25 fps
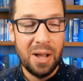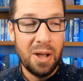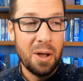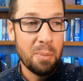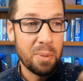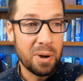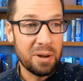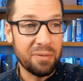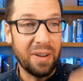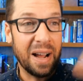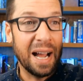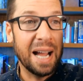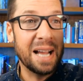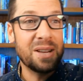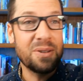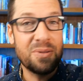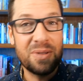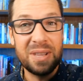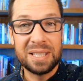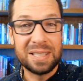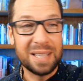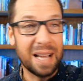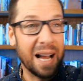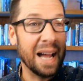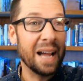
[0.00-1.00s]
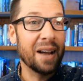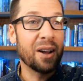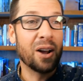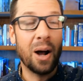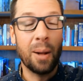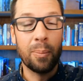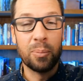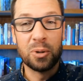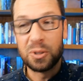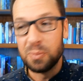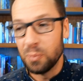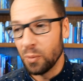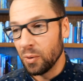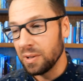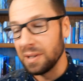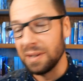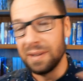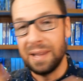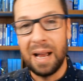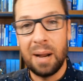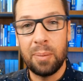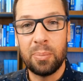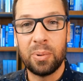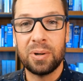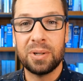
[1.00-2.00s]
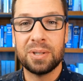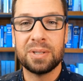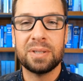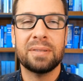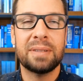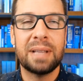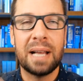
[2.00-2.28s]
But if I do this, I accomplish more than that person.